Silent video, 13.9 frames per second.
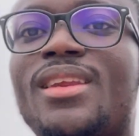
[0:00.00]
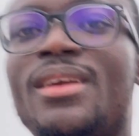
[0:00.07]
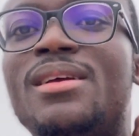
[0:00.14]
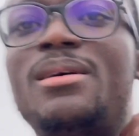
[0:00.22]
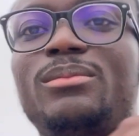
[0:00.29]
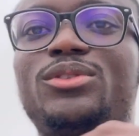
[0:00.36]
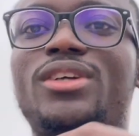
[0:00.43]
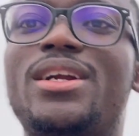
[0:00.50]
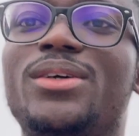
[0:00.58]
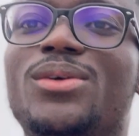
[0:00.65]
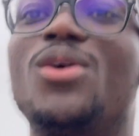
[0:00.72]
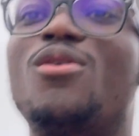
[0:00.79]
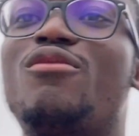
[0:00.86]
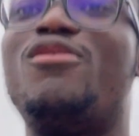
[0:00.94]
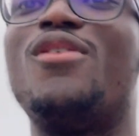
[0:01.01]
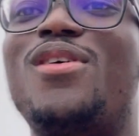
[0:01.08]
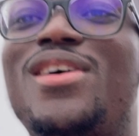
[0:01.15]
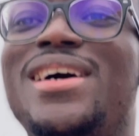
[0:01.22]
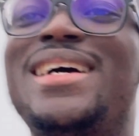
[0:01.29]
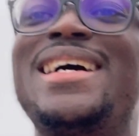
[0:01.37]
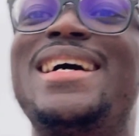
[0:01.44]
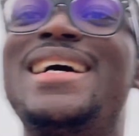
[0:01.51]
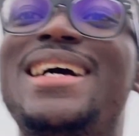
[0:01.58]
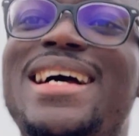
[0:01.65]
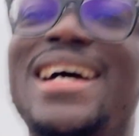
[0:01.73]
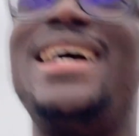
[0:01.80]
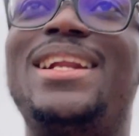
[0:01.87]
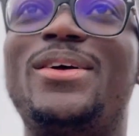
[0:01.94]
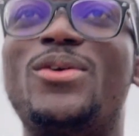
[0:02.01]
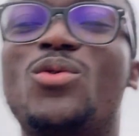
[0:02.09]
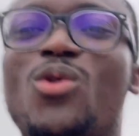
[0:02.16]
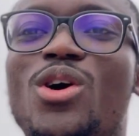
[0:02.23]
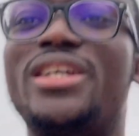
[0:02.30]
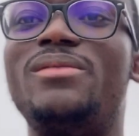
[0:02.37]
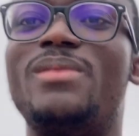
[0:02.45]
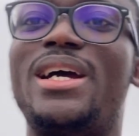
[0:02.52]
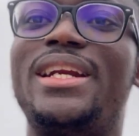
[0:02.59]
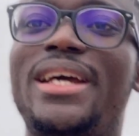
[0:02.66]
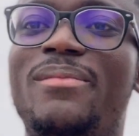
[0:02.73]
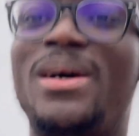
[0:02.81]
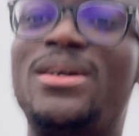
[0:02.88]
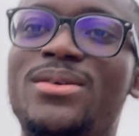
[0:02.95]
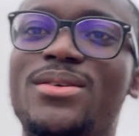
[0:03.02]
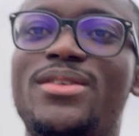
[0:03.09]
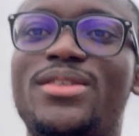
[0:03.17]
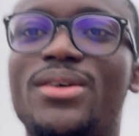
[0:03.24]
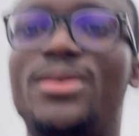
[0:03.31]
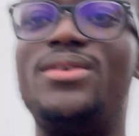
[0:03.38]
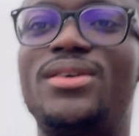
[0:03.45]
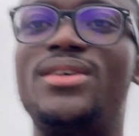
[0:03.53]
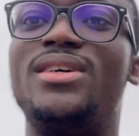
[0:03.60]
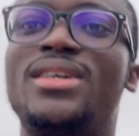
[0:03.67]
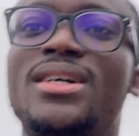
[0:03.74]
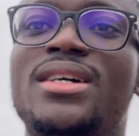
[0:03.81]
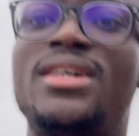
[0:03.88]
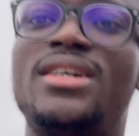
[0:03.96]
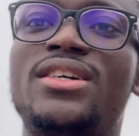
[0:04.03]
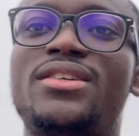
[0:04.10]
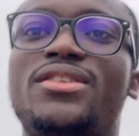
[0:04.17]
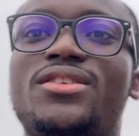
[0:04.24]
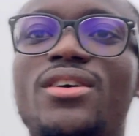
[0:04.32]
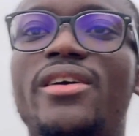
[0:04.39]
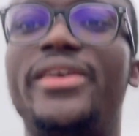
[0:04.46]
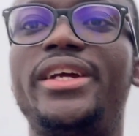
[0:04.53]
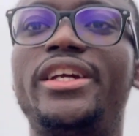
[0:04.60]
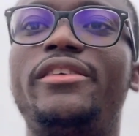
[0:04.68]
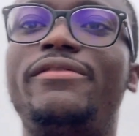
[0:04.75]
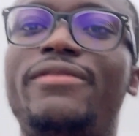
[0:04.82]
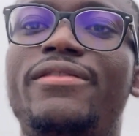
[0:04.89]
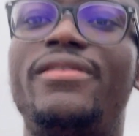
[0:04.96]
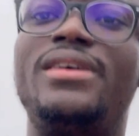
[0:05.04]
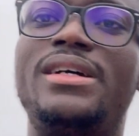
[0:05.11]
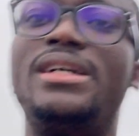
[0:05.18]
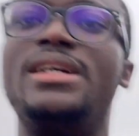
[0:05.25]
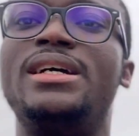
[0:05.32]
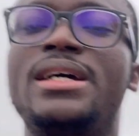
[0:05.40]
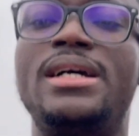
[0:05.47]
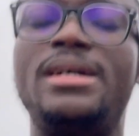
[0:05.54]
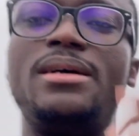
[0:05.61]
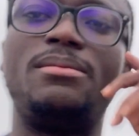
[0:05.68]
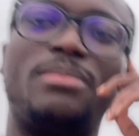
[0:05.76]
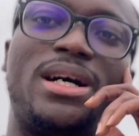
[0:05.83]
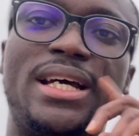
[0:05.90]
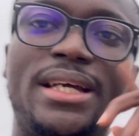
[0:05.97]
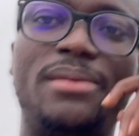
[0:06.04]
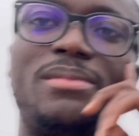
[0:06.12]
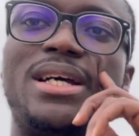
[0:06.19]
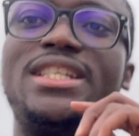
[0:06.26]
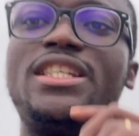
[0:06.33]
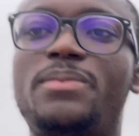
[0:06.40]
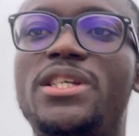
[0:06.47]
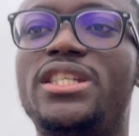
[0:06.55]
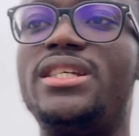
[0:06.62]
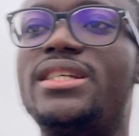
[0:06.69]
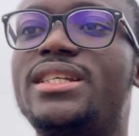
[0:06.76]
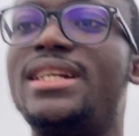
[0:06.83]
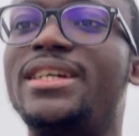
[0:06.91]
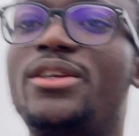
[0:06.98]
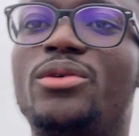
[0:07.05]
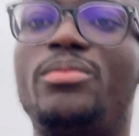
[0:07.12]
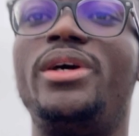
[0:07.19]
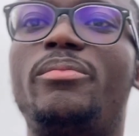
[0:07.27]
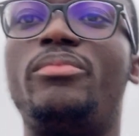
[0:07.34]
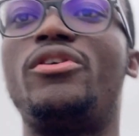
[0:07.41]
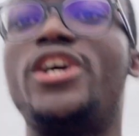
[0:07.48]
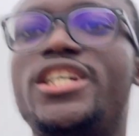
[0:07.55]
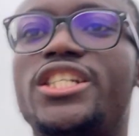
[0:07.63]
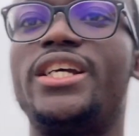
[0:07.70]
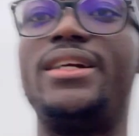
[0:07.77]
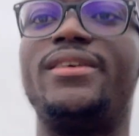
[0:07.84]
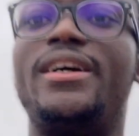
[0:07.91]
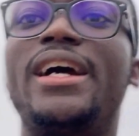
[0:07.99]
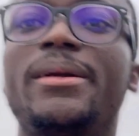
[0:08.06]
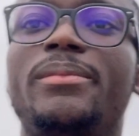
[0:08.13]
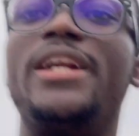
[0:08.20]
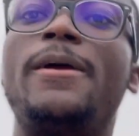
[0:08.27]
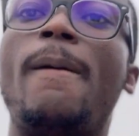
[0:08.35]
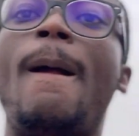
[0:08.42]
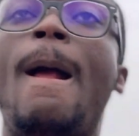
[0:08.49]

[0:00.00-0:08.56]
trying to go for a little walk in my neighborhood, so sorry if my speech is a little bit pressured, right? But